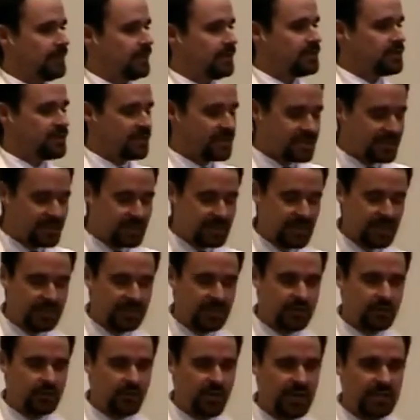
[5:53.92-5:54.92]
Just as at
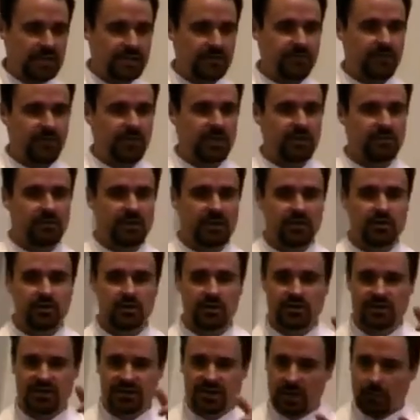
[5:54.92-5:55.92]
the
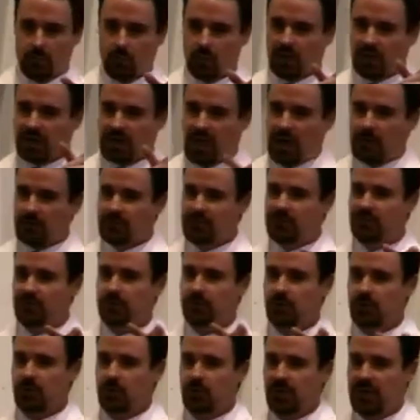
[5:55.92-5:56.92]
Transfiguration, someone comes
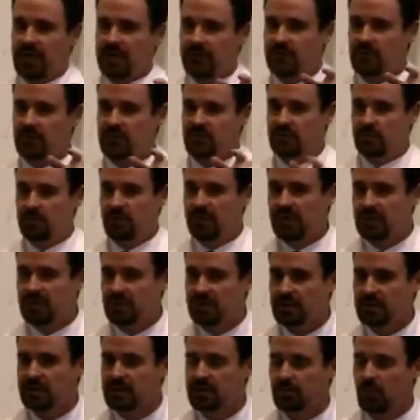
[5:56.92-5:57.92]
from the grave to speak
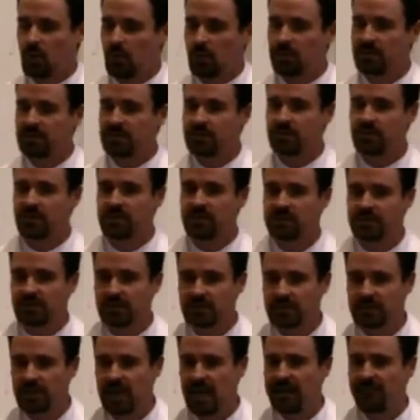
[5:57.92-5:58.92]
at this moment in
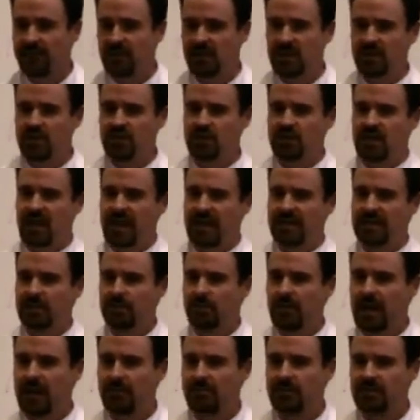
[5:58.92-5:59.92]
Jesus' life, and it's John the
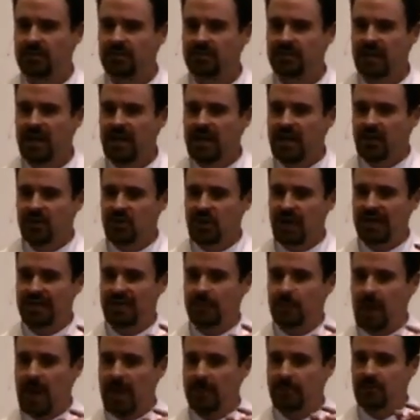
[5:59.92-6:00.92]
Baptist. John
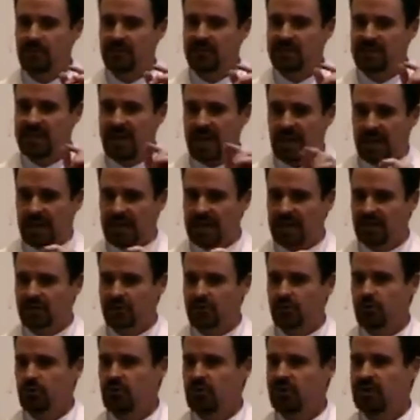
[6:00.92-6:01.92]
the Baptist telling
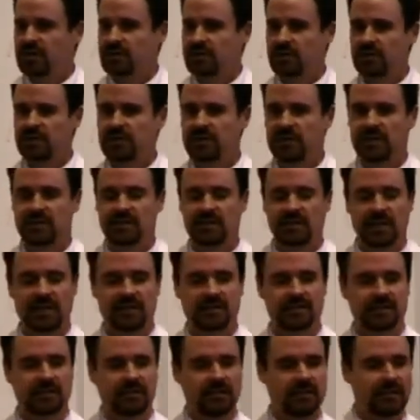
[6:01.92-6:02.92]
us who Jesus is, and it's the